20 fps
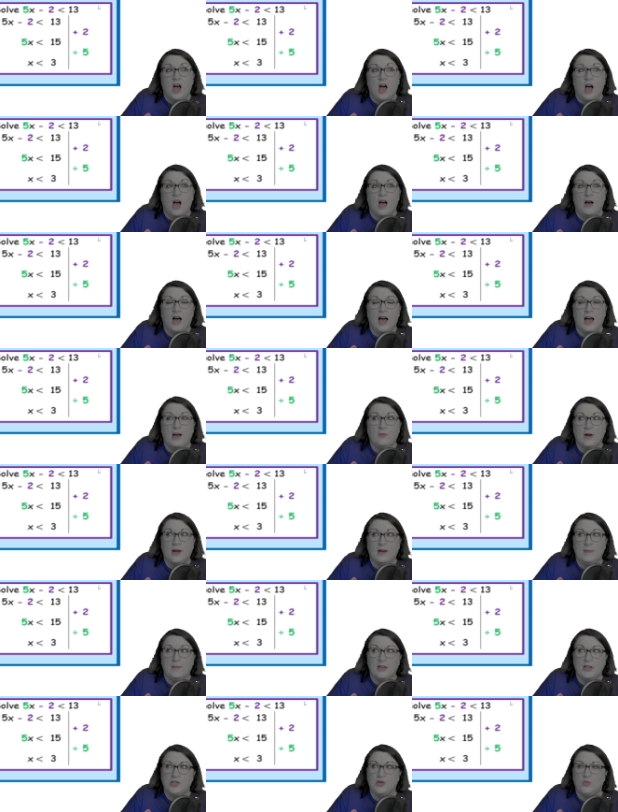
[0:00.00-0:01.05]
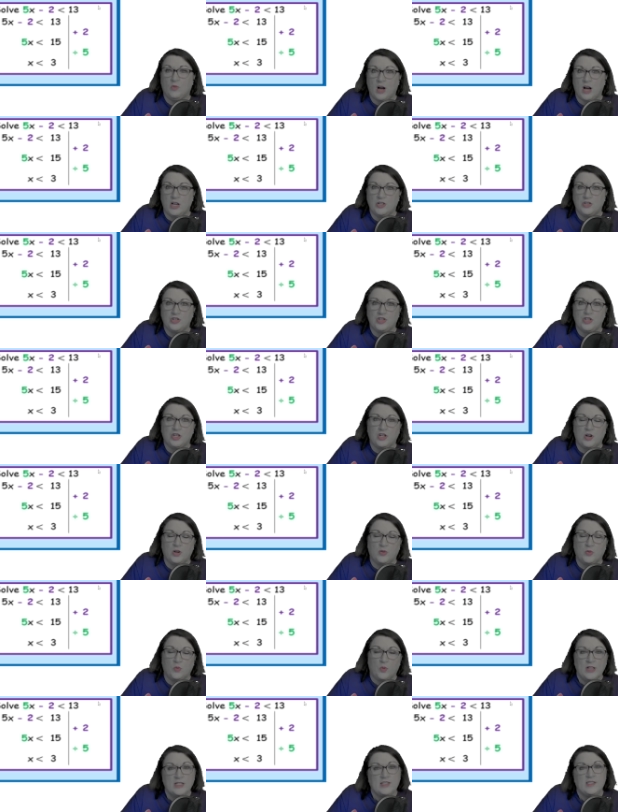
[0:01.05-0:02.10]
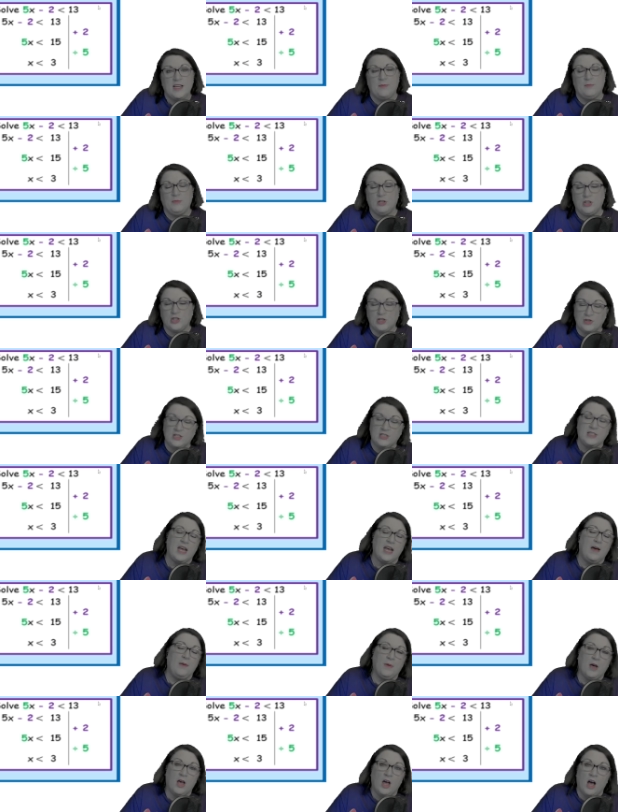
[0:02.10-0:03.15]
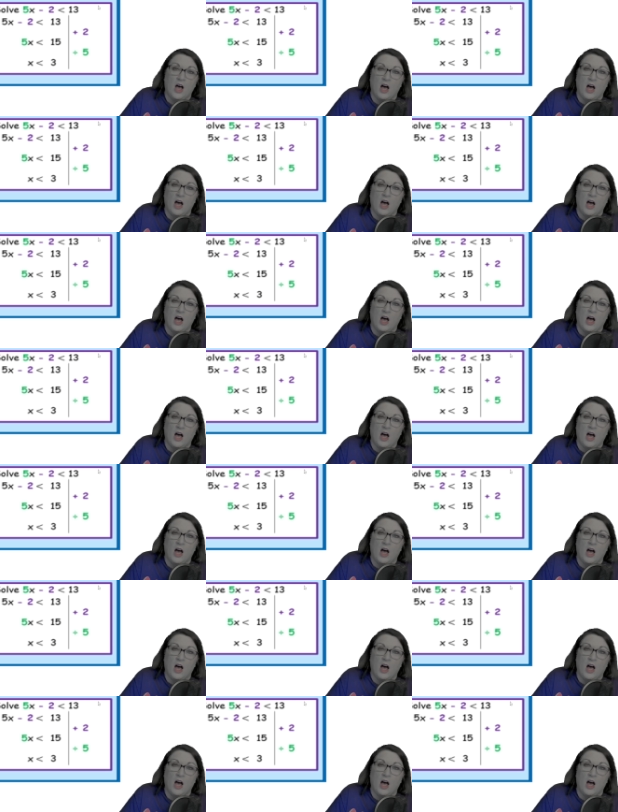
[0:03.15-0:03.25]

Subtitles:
I recommend you watch, the one-step, the two-step,